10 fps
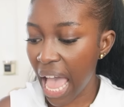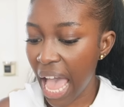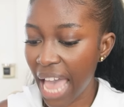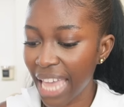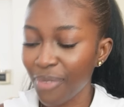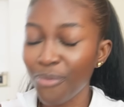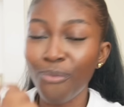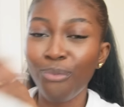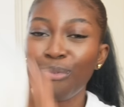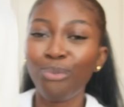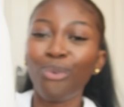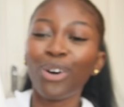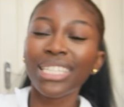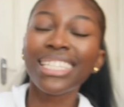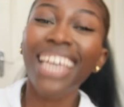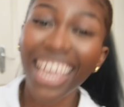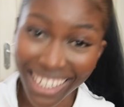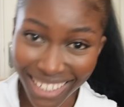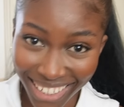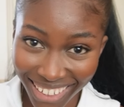I
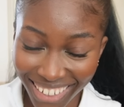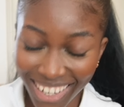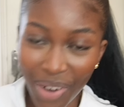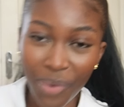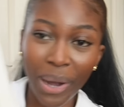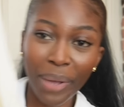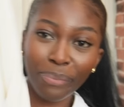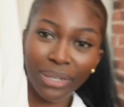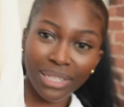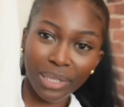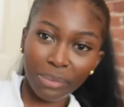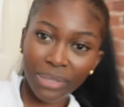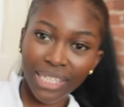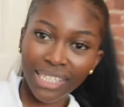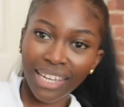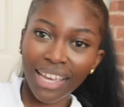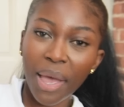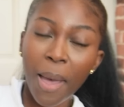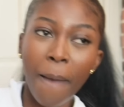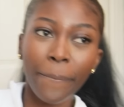wanted a white button-up t-shirt
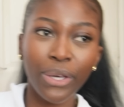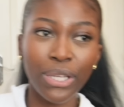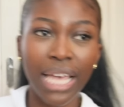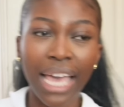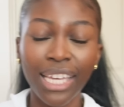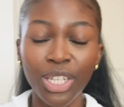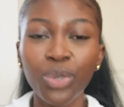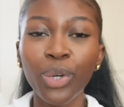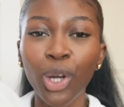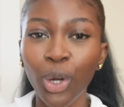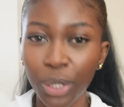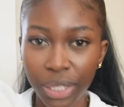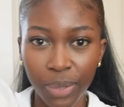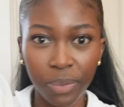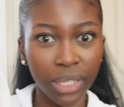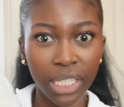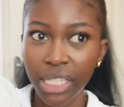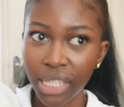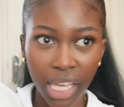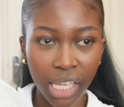because I can do a lot with
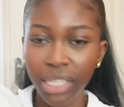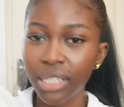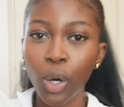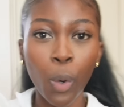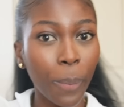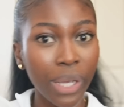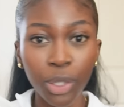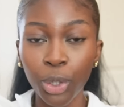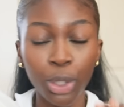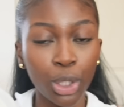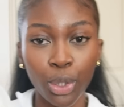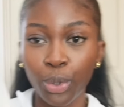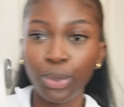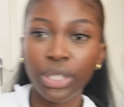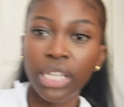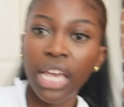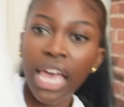these things, open or closed,